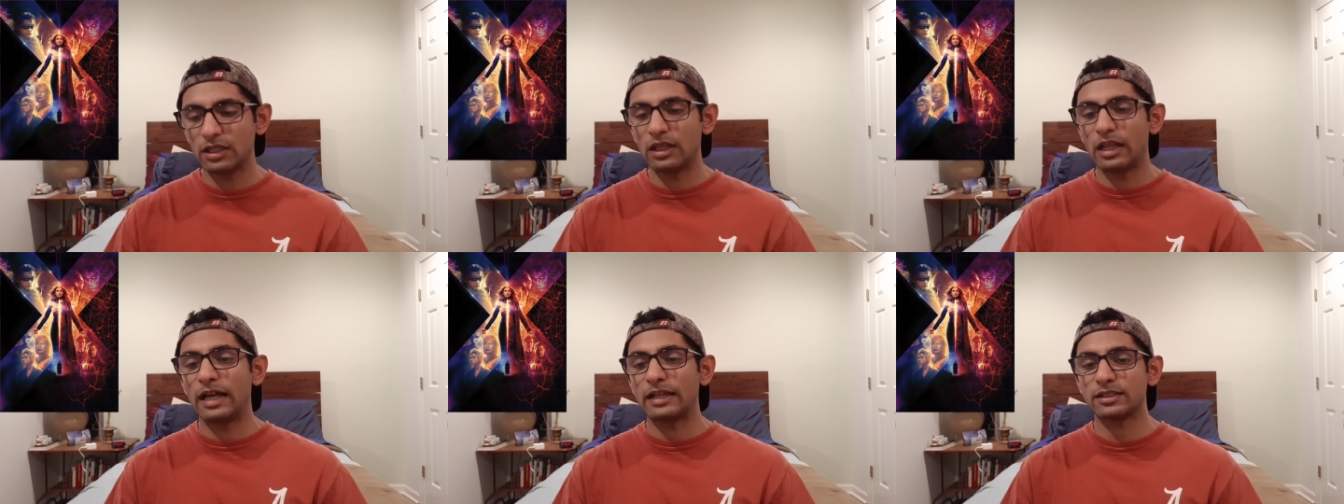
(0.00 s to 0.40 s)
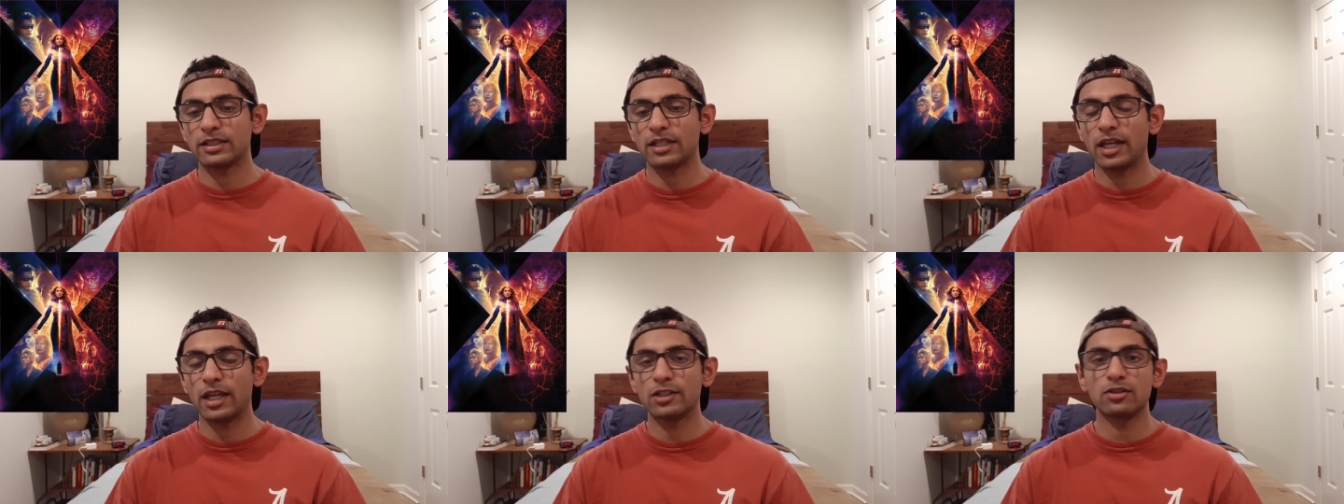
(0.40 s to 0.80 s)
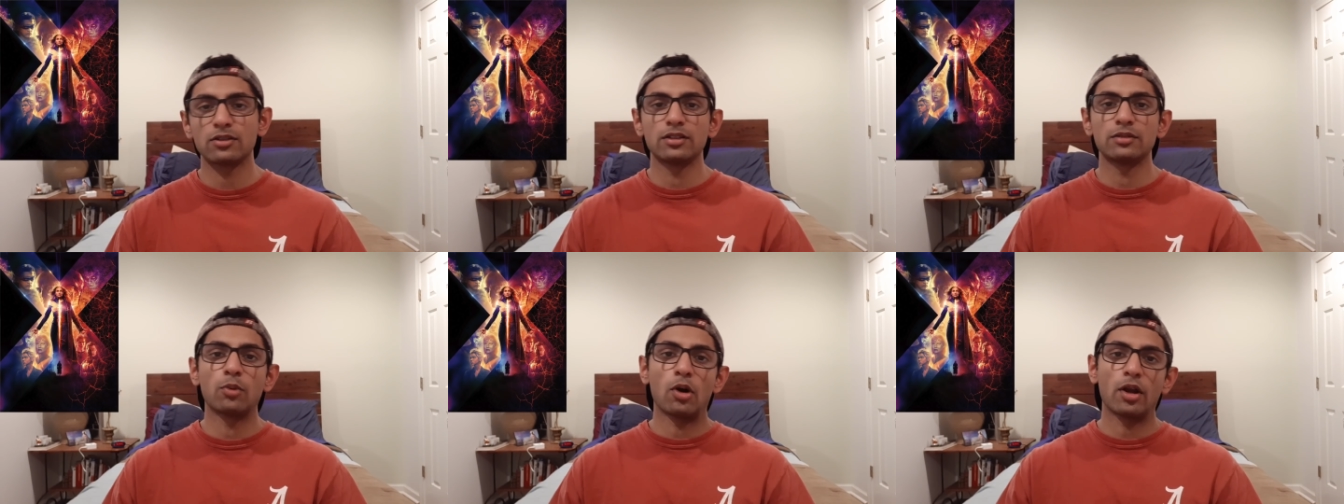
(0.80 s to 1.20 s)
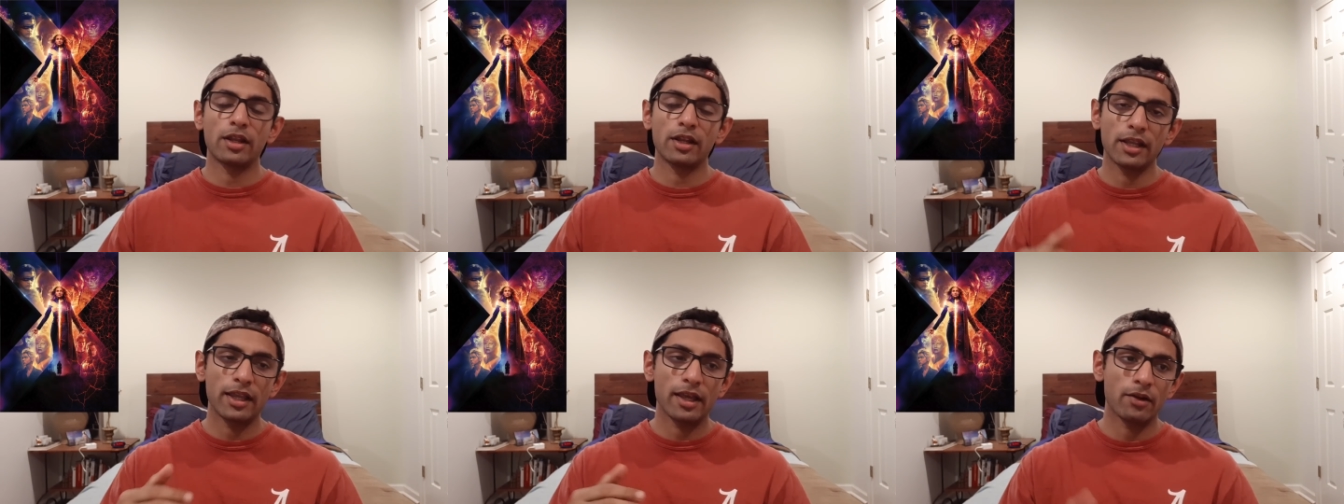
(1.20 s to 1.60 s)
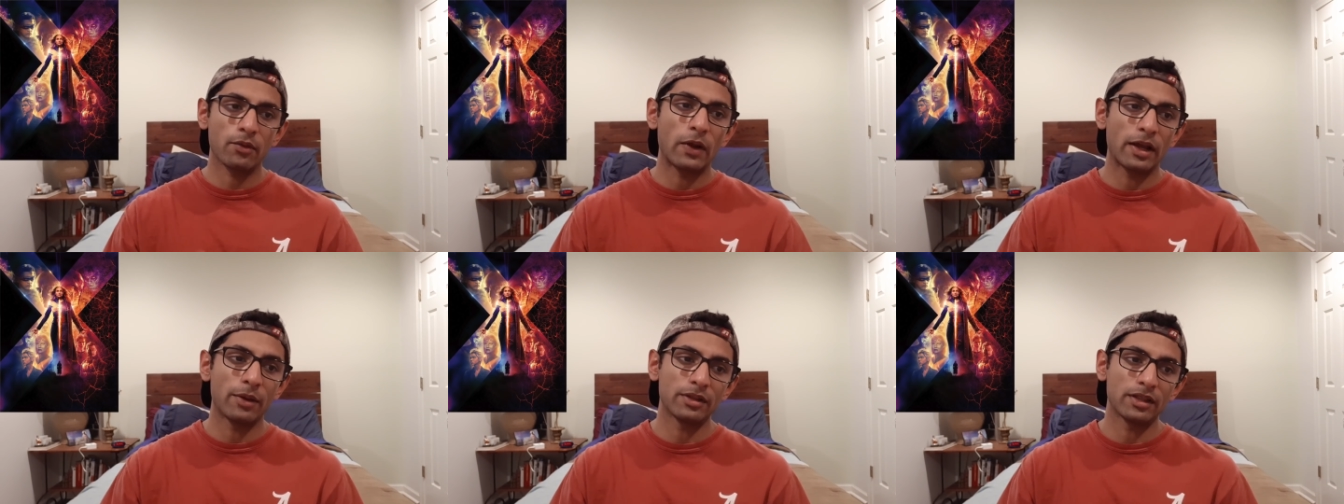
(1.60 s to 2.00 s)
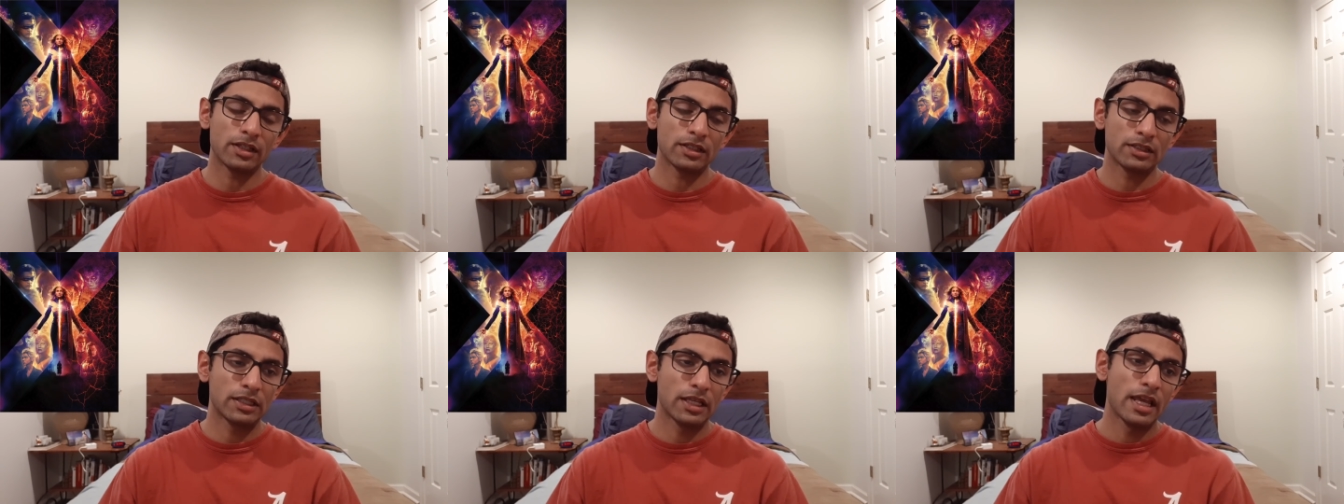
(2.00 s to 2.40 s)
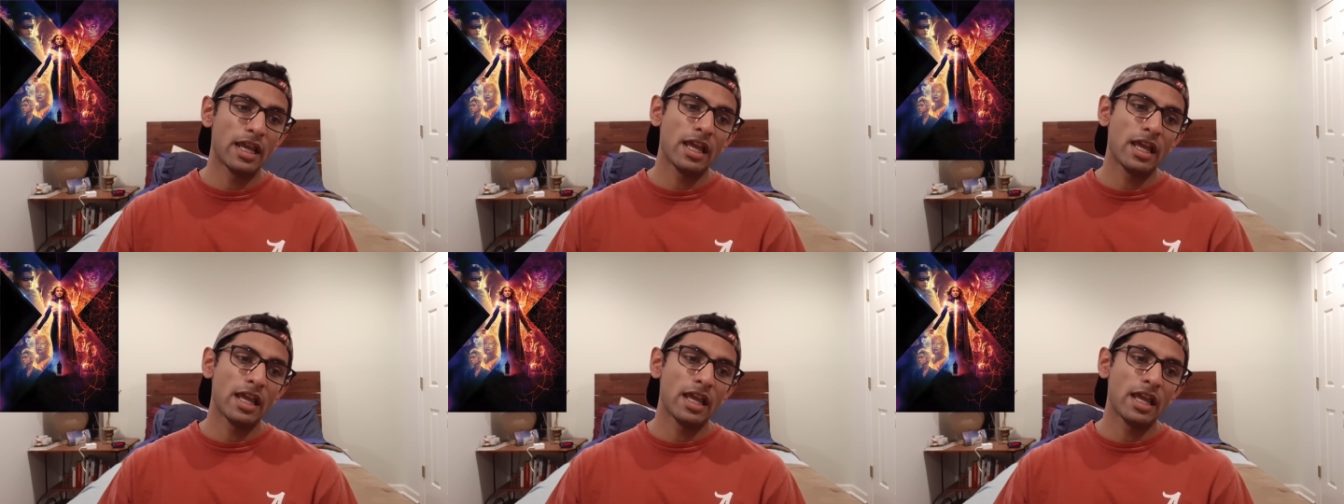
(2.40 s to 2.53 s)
The Last Stand, so he's wanting to get it right with this.